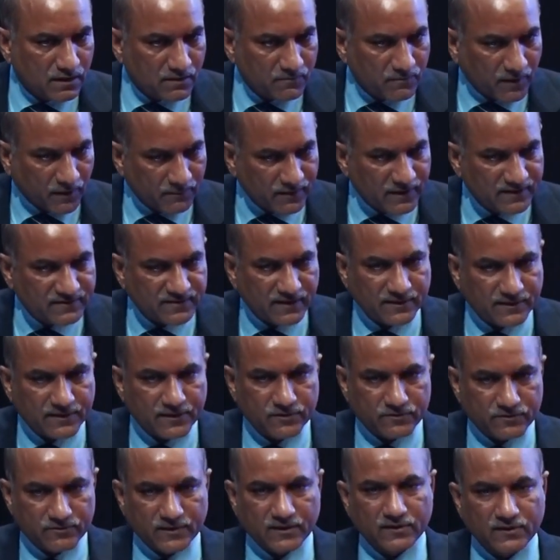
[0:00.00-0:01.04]
public sector
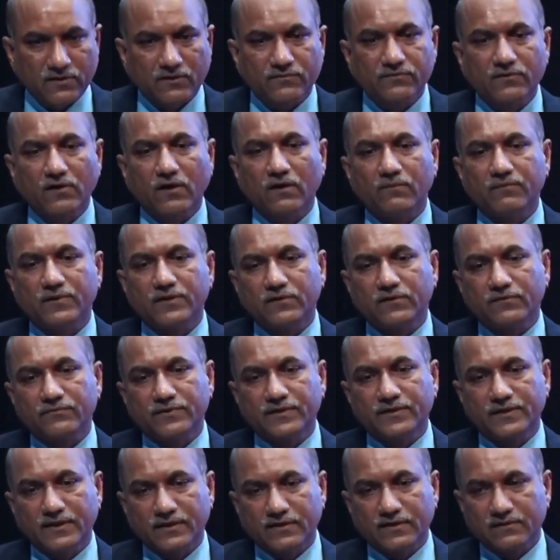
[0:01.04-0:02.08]
unit of Government of
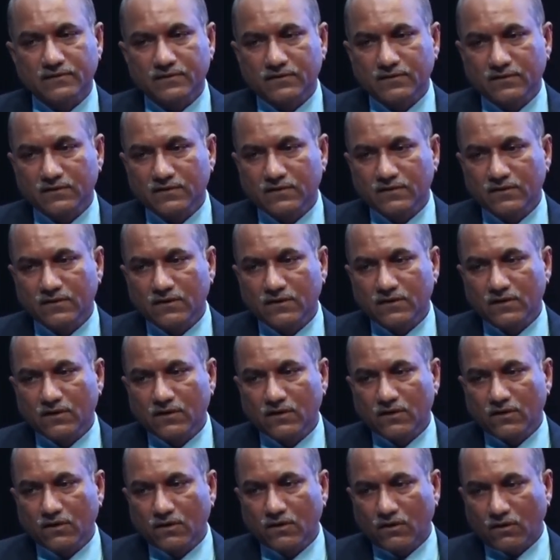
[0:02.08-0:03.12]
India
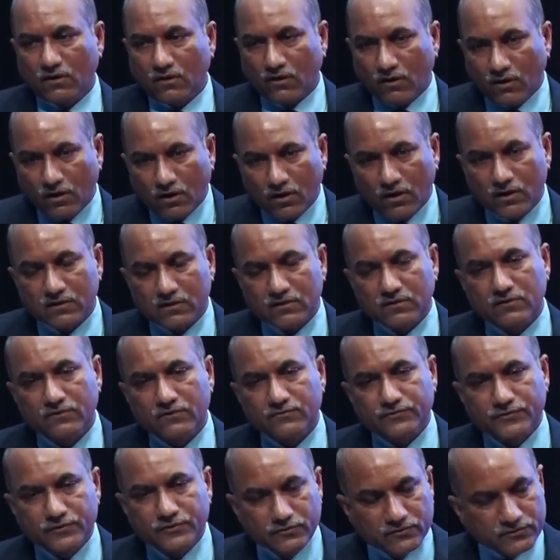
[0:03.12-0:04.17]
or
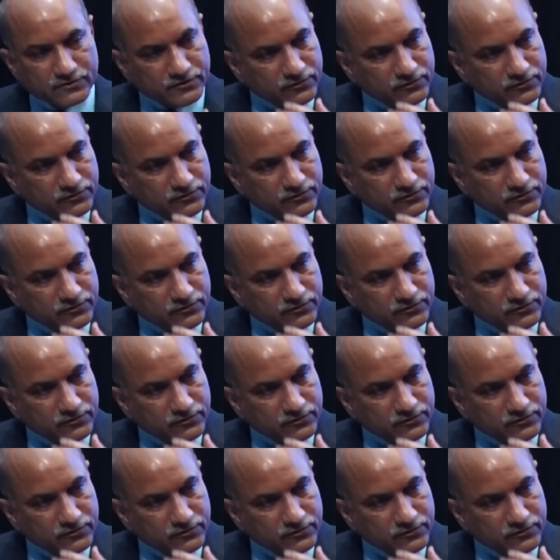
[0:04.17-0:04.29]
few